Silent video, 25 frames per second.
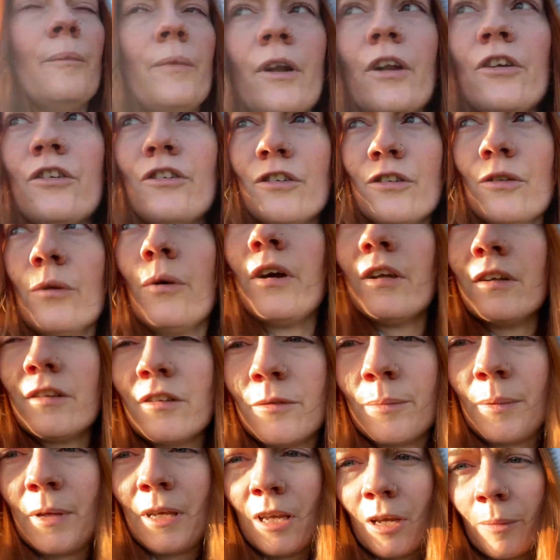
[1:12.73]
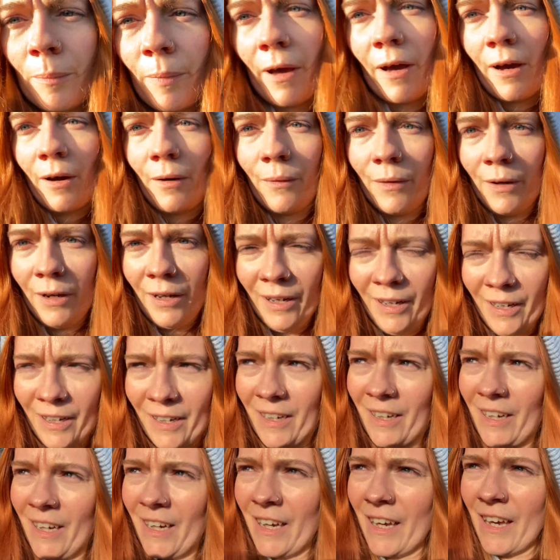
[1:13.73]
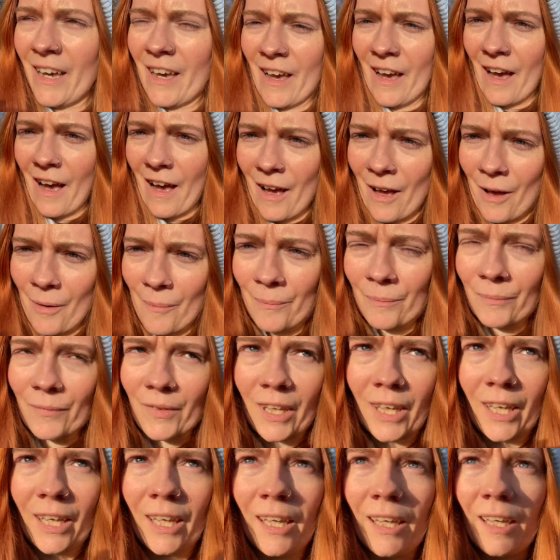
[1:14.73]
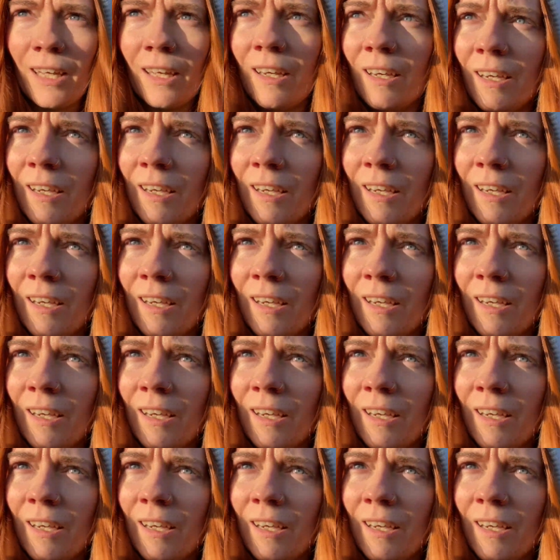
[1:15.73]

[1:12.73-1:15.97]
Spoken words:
I just thought I'd speak about the